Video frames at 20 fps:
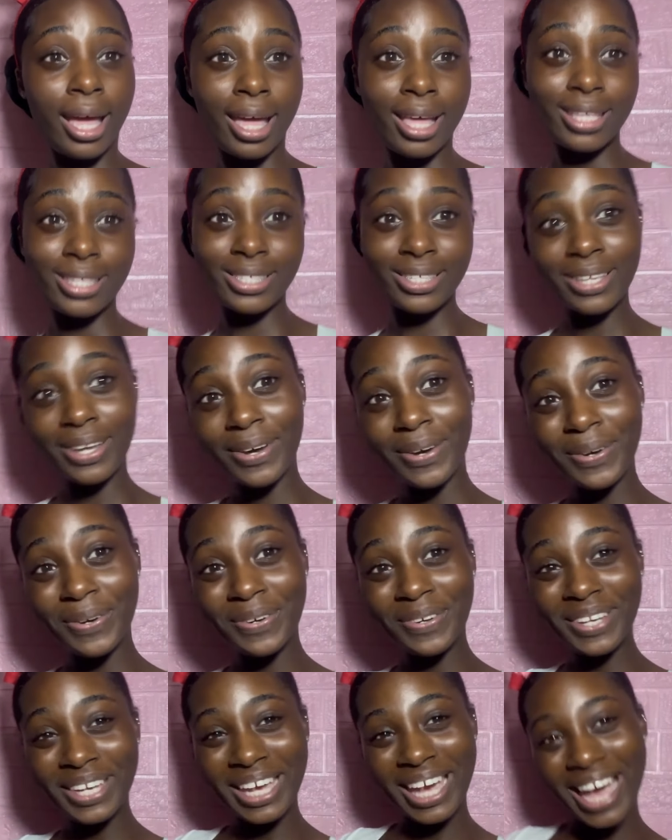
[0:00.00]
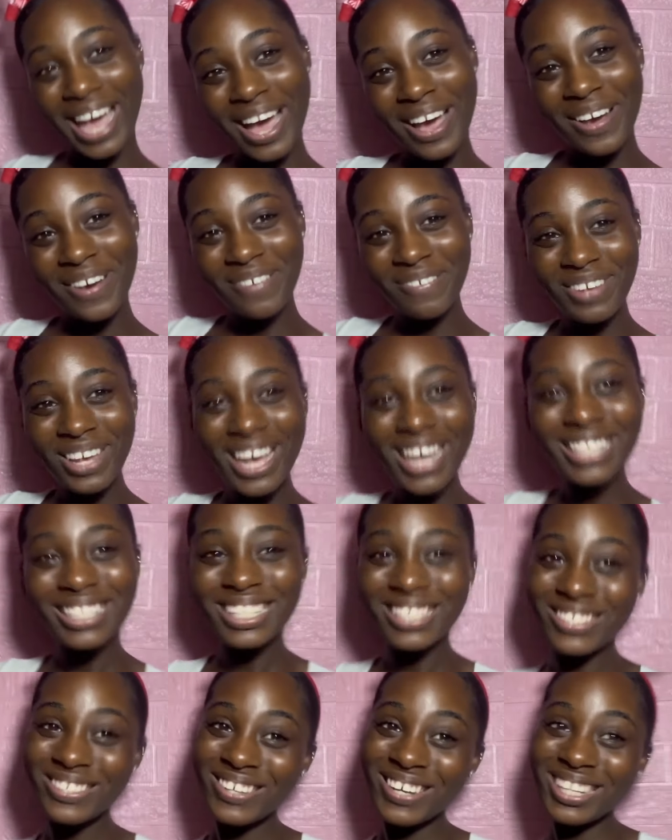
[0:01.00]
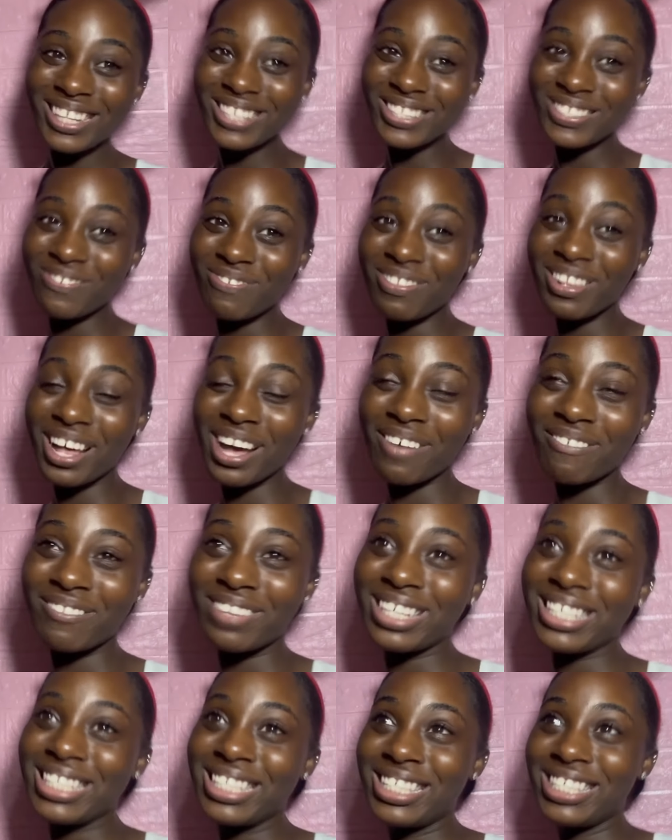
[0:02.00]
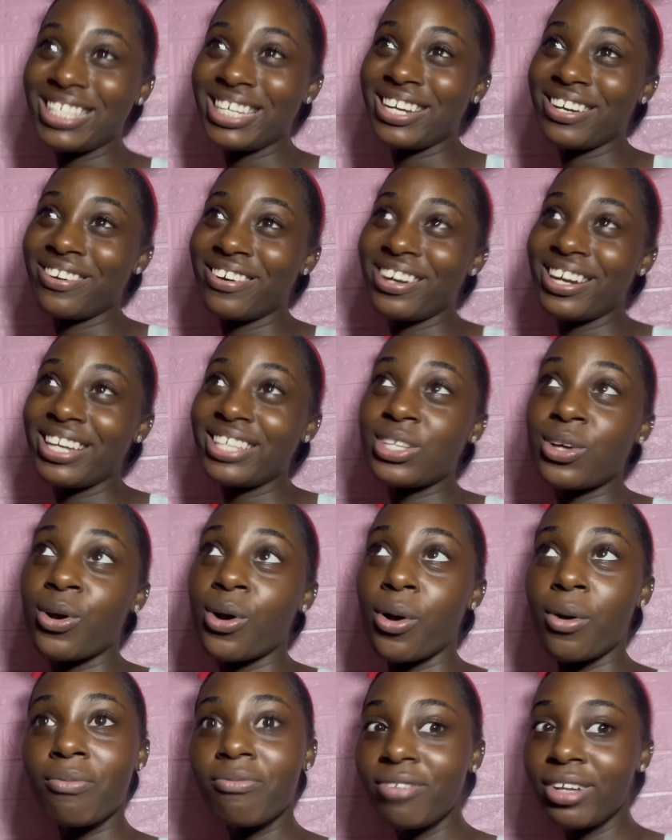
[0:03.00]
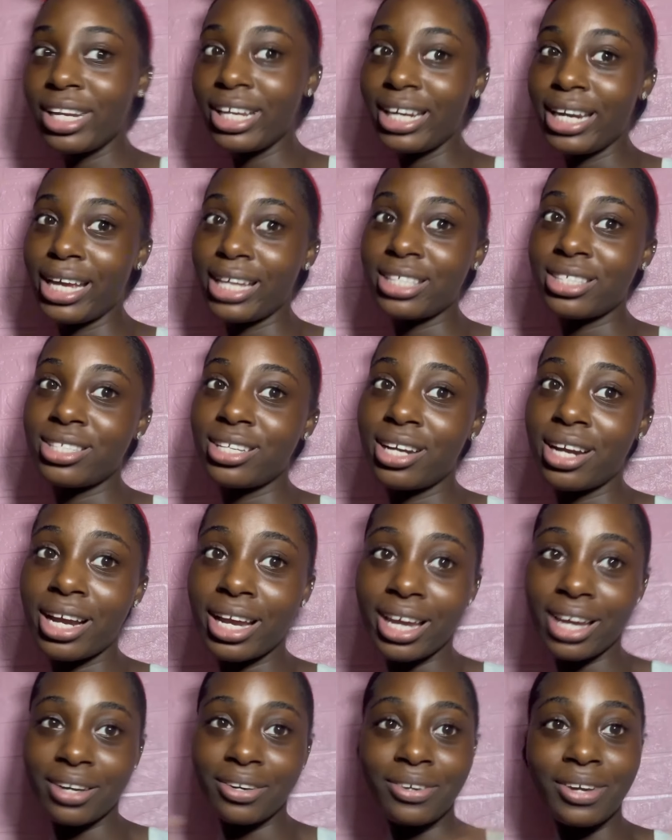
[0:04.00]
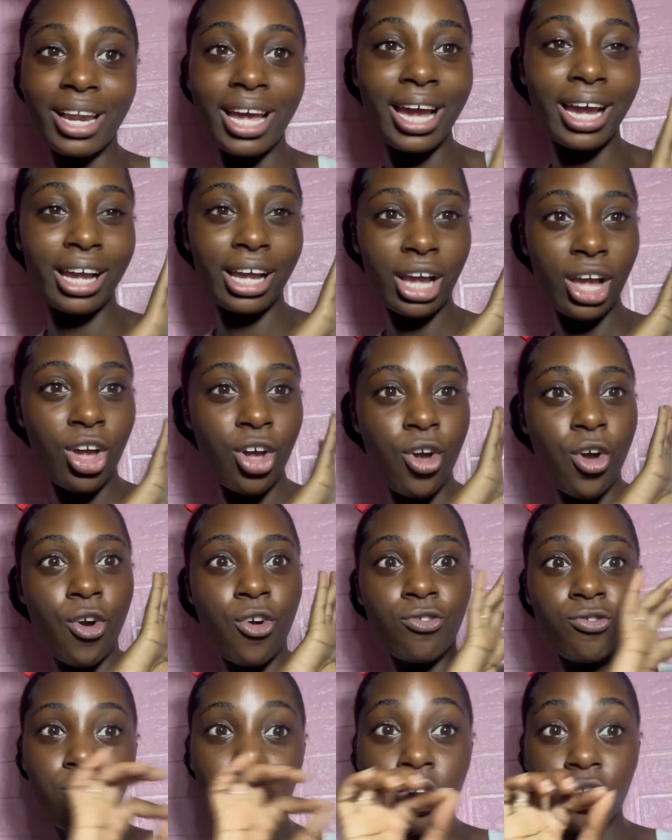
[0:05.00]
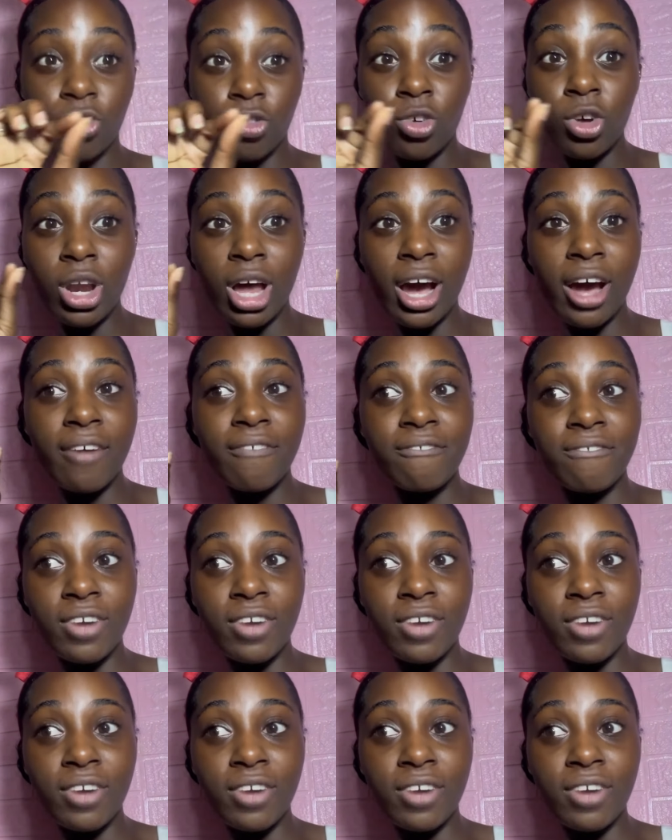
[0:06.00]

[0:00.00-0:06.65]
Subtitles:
So, yeah, I hope you guys enjoyed this Vlogmas series. Hopefully next year I can do, like, full-on